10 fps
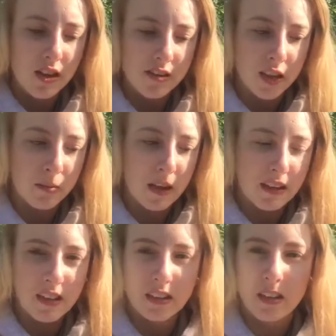It's going to be
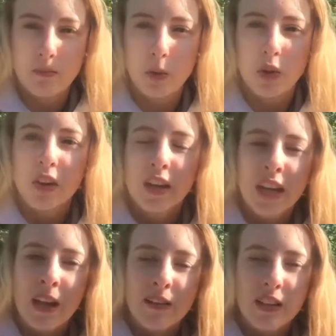exciting, but
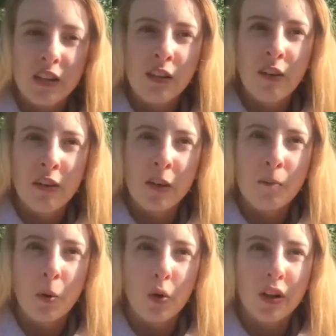he was actually a very
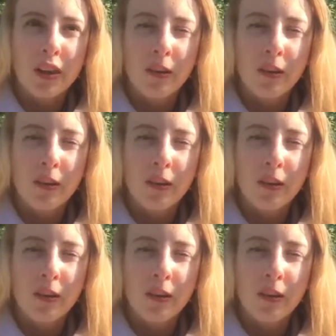good boy.